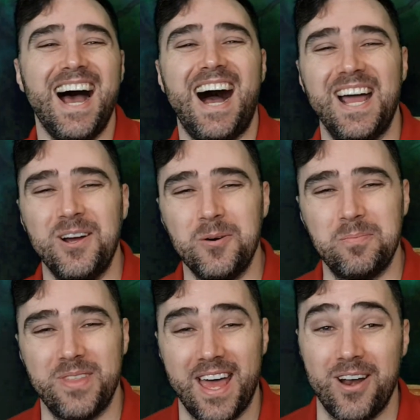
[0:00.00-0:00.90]
I
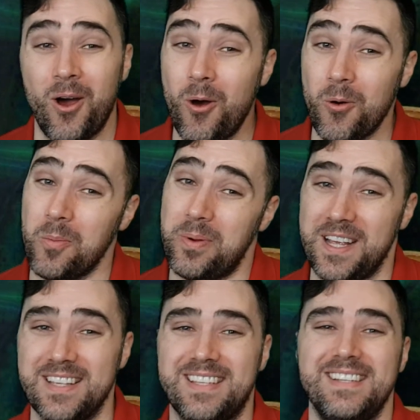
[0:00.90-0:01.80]
hope that hope
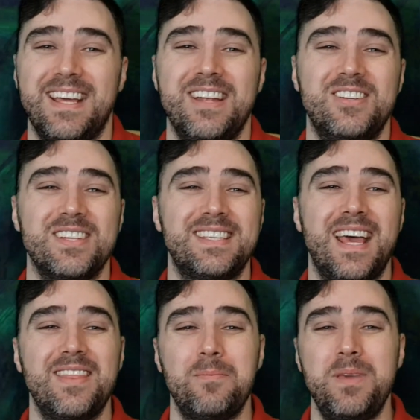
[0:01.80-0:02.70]
is contagious
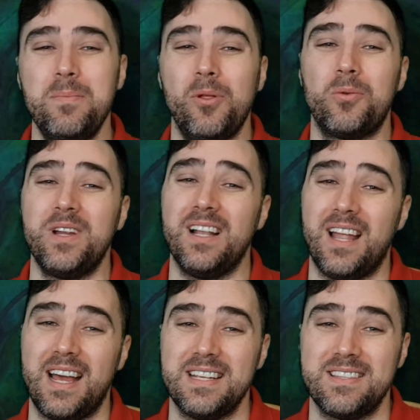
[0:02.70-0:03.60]
and that people
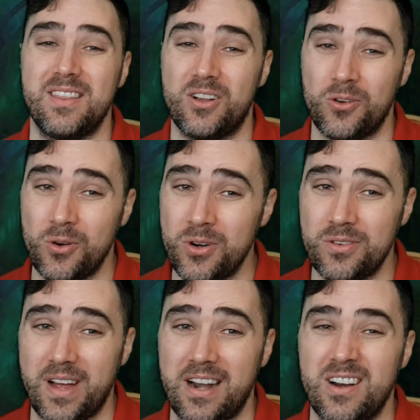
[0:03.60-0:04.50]
realize that the
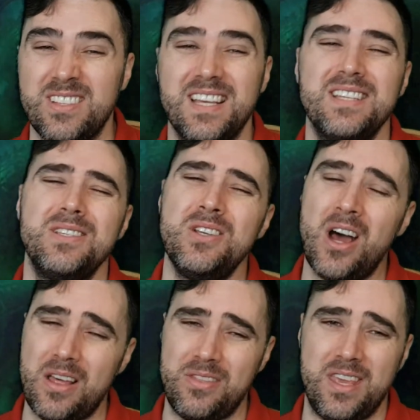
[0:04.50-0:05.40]
coronavirus is
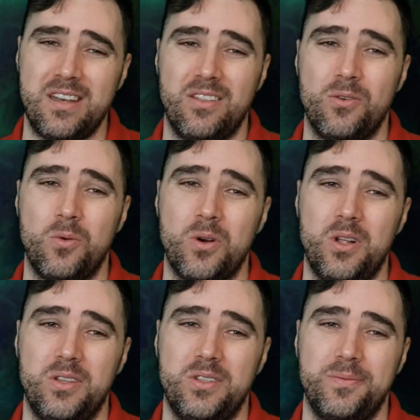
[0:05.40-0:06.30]
not the end of the
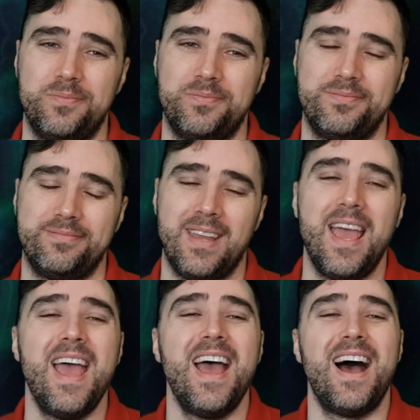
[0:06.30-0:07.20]
world.
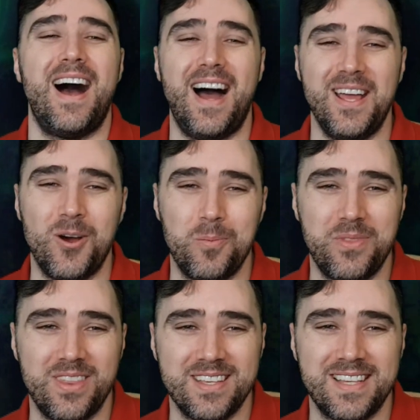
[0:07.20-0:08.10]
I hope
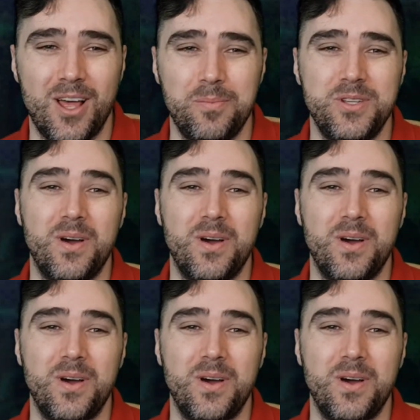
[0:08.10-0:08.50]
that this helped you